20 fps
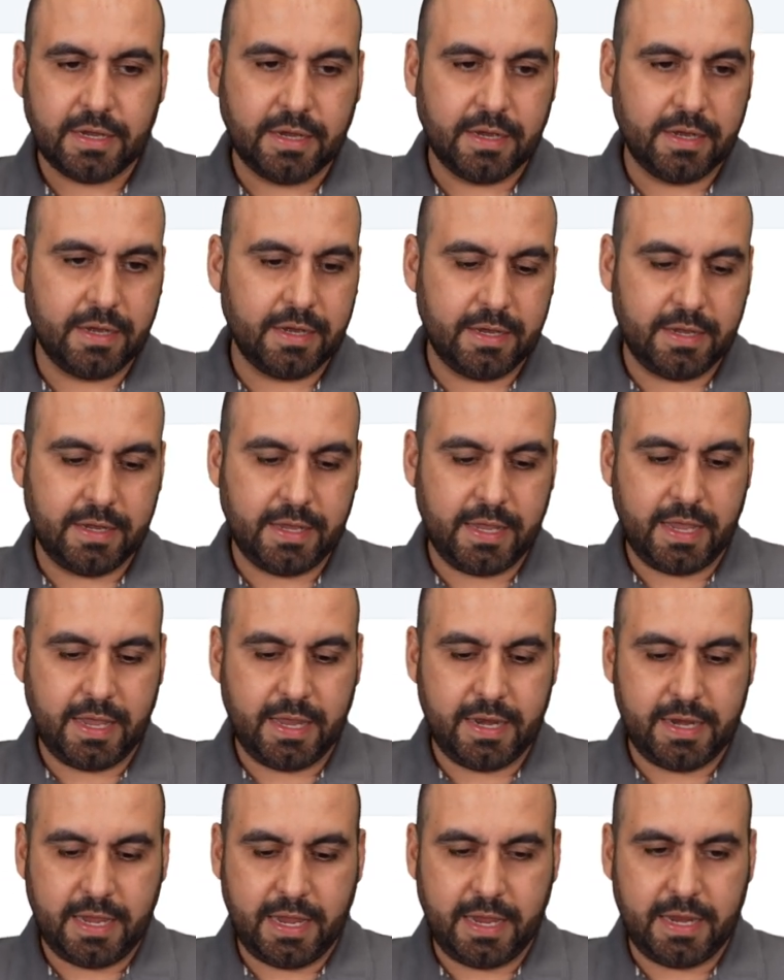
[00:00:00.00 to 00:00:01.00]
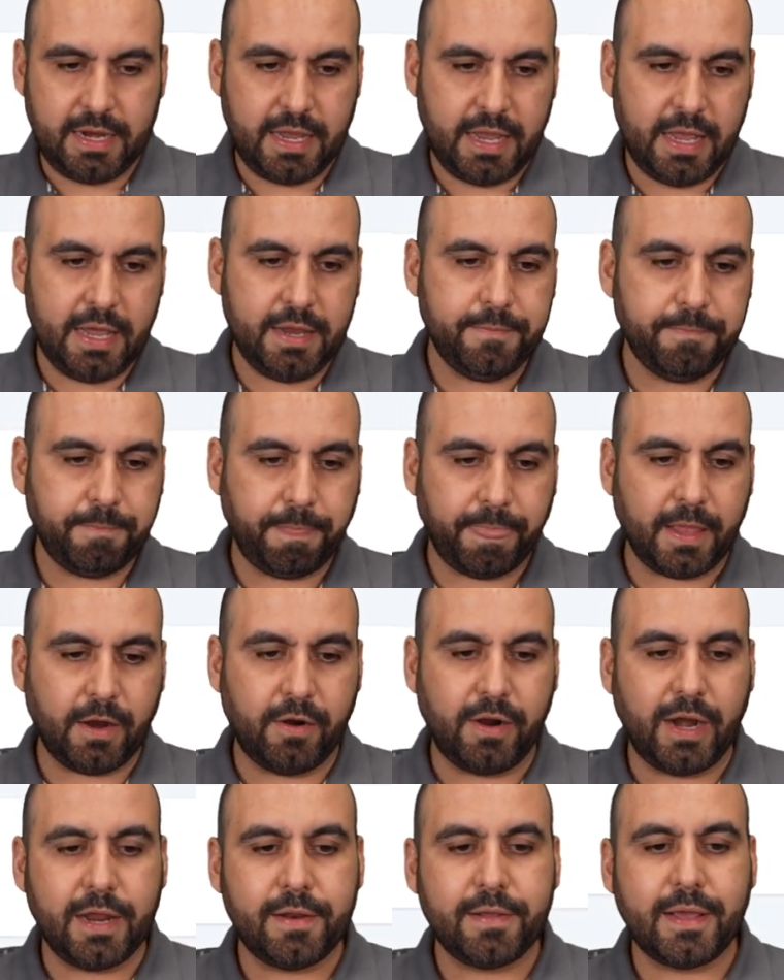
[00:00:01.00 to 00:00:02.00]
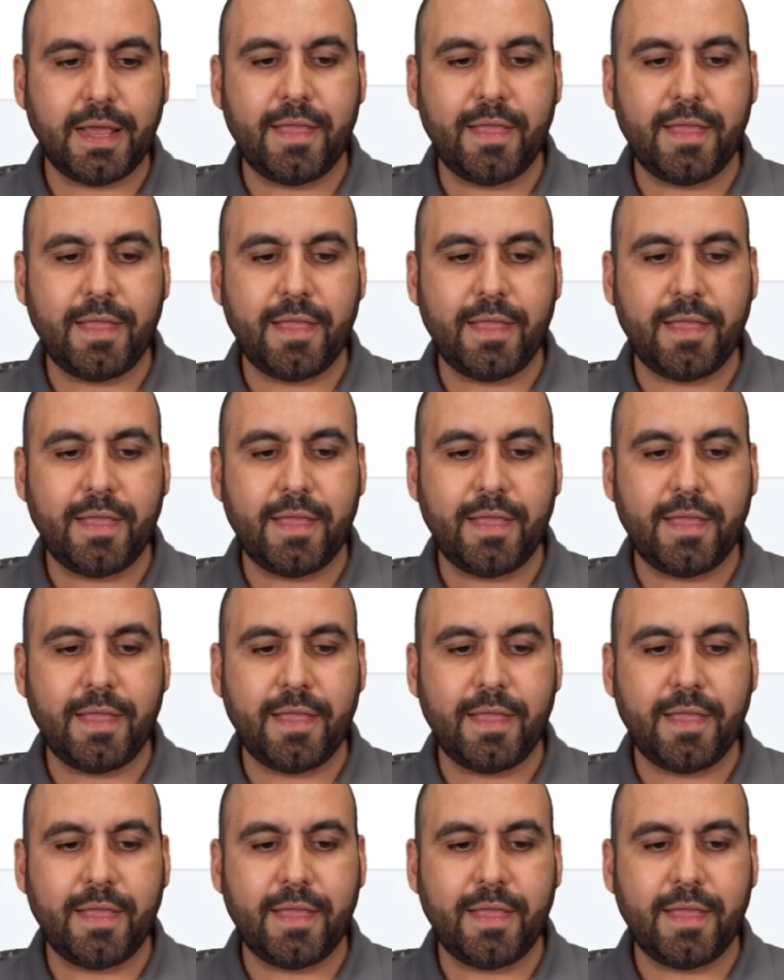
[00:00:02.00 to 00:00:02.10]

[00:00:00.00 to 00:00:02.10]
uh, N8N, all right?